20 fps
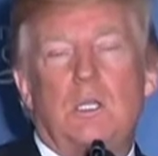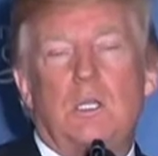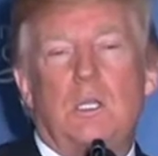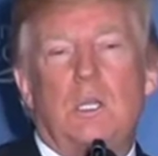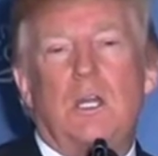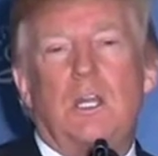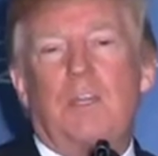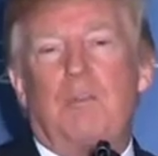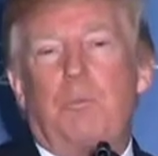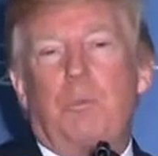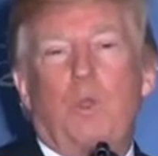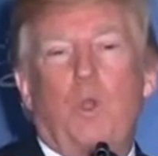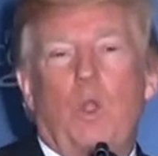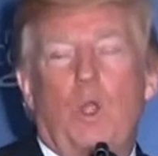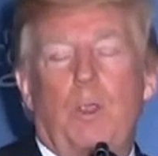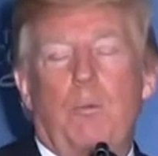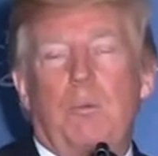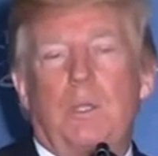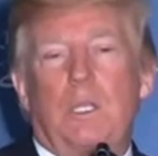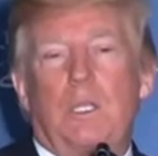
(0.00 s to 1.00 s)

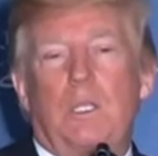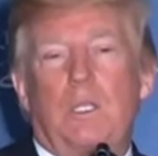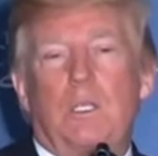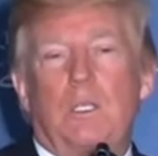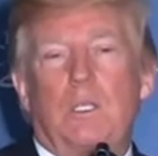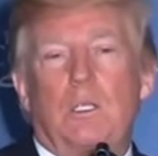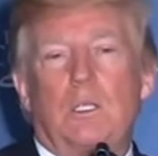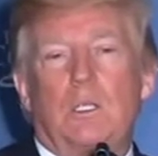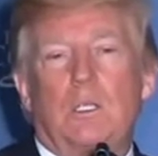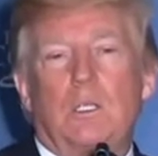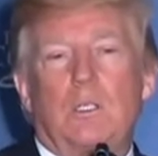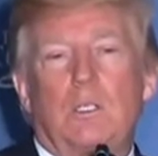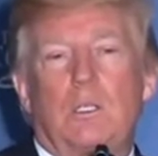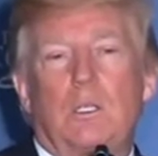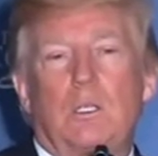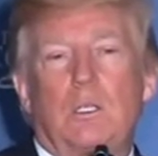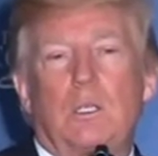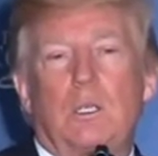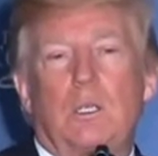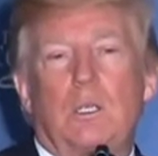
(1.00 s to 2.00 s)
unemployment,
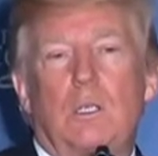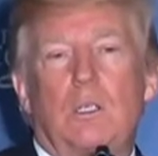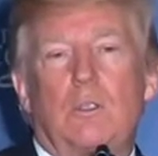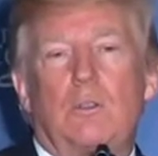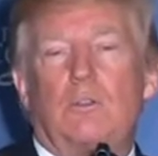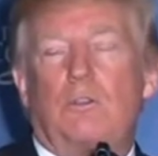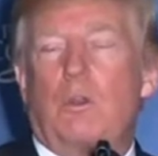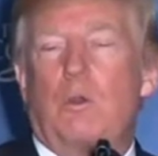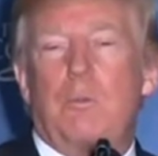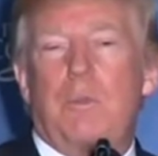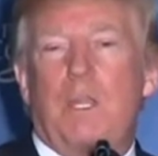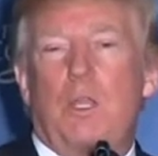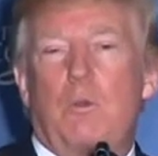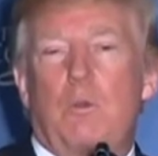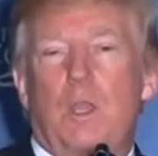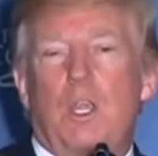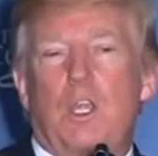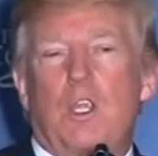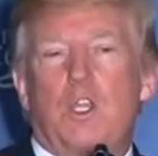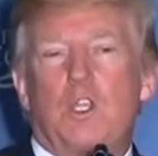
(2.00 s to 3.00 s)
so many
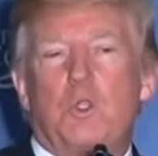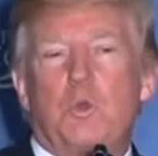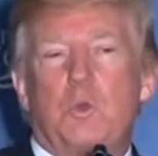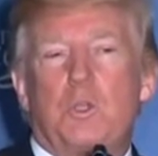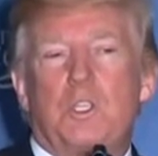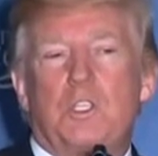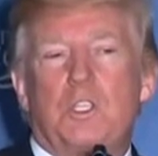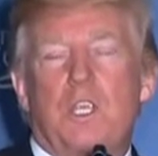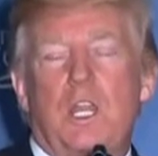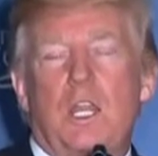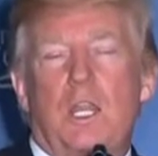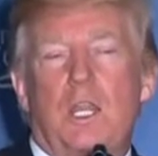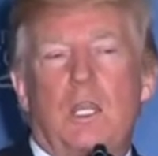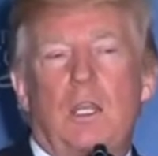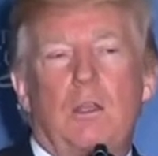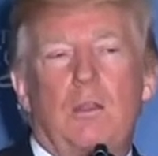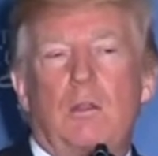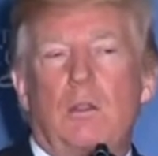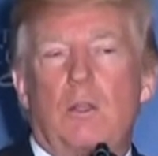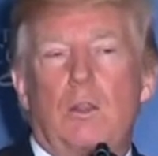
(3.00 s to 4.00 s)
records we're setting.
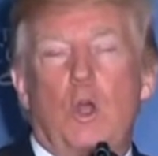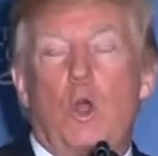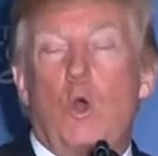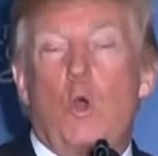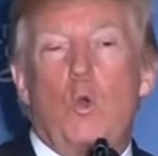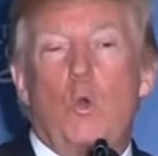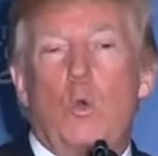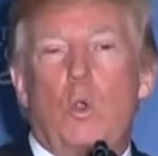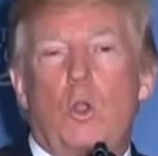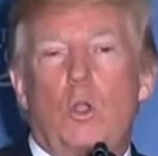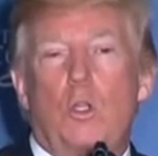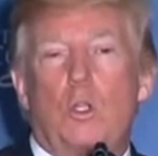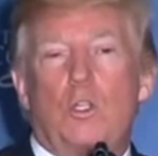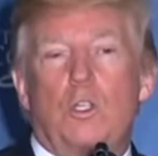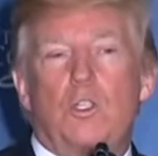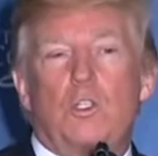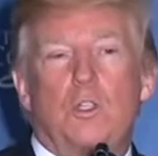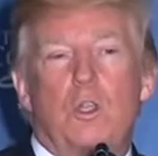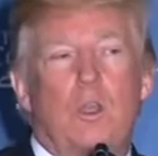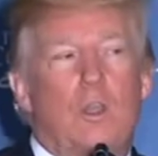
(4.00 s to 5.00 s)
The whole world
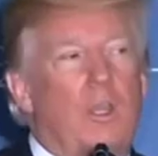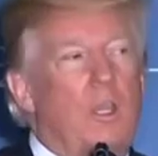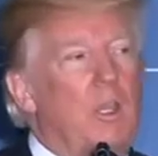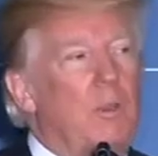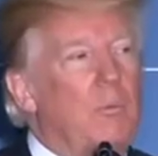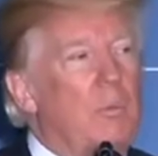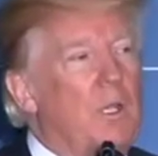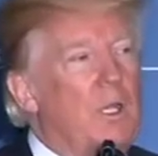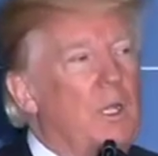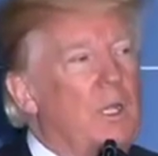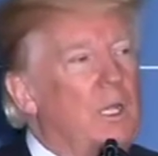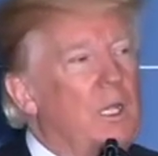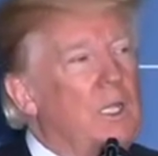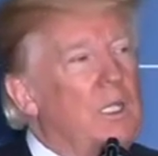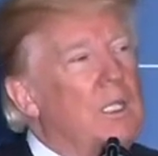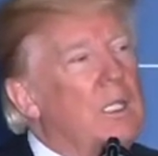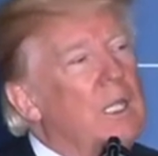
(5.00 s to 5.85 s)
is talking about it.